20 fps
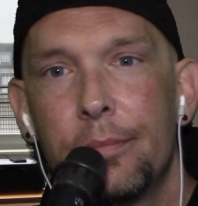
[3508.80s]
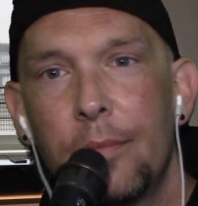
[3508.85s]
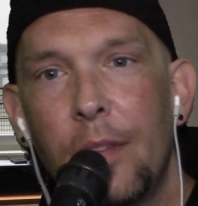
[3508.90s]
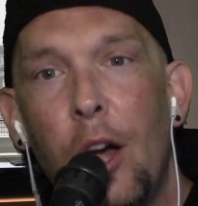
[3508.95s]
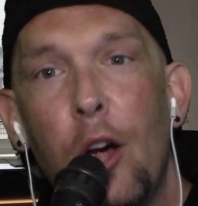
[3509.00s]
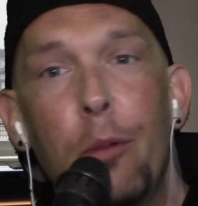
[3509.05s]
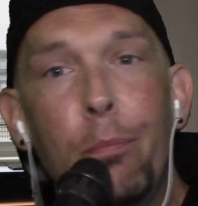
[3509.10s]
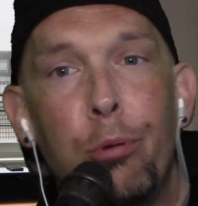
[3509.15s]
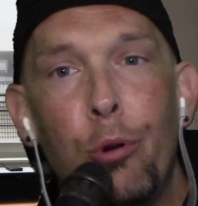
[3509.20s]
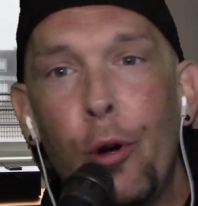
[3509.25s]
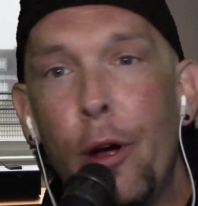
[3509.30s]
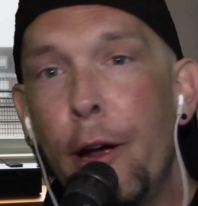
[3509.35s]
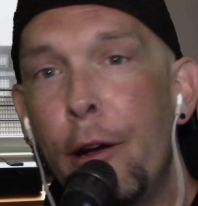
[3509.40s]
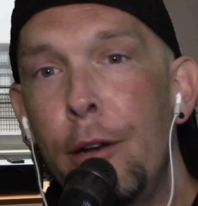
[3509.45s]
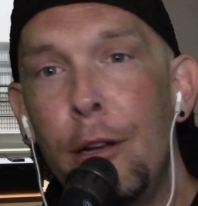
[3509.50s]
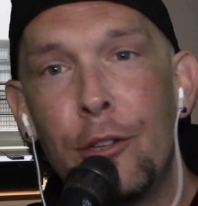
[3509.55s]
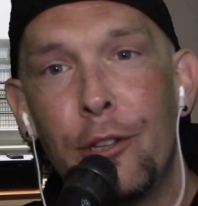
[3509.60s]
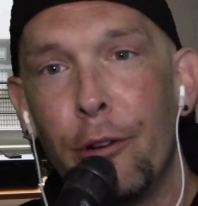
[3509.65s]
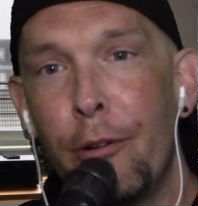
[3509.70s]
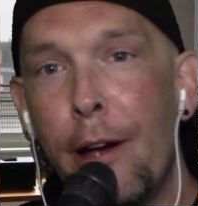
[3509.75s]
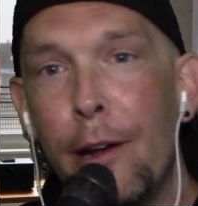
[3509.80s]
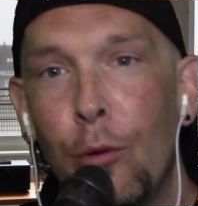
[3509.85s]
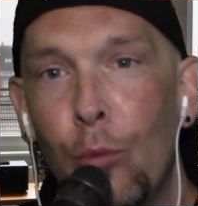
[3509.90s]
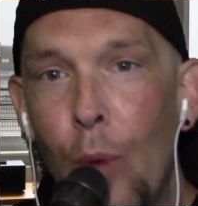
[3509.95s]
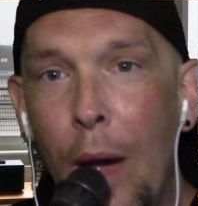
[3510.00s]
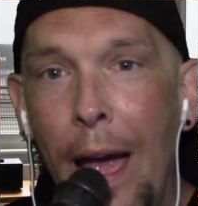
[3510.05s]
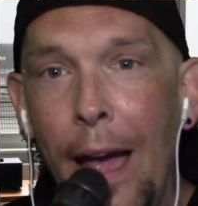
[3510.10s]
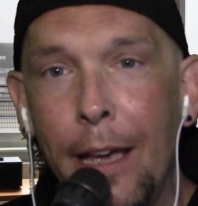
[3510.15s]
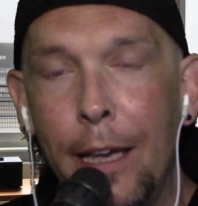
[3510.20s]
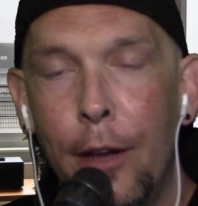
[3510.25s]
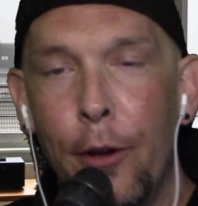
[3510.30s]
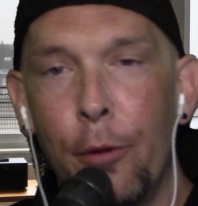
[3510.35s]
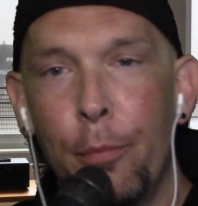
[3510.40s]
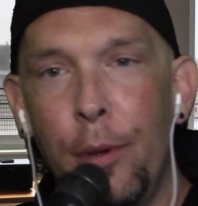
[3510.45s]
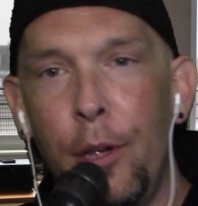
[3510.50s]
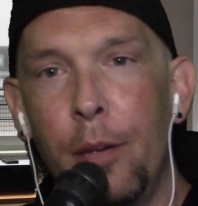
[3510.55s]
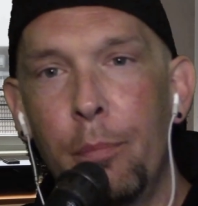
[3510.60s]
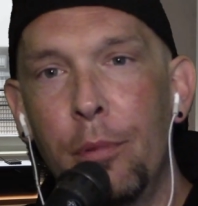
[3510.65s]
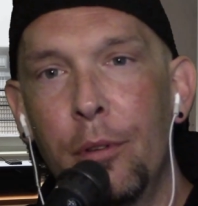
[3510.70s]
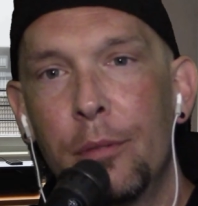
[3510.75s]
Our priorities are out of whack here,
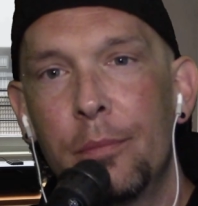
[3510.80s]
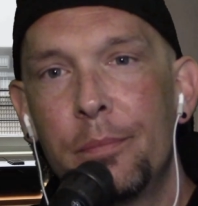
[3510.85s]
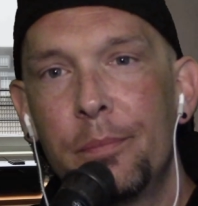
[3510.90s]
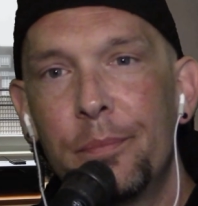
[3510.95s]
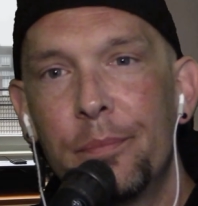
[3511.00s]
people.